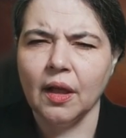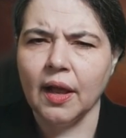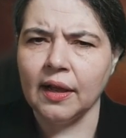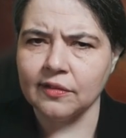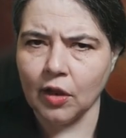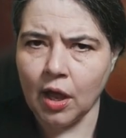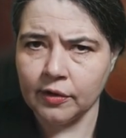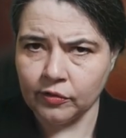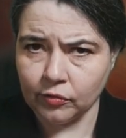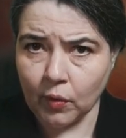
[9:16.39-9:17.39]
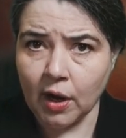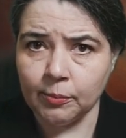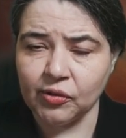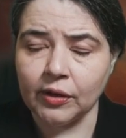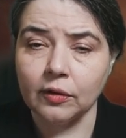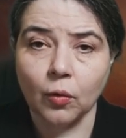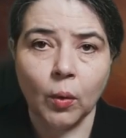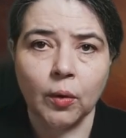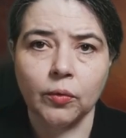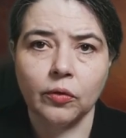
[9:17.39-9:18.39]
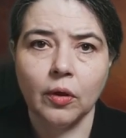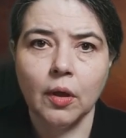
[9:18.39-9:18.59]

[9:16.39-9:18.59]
As Law describes it, quote,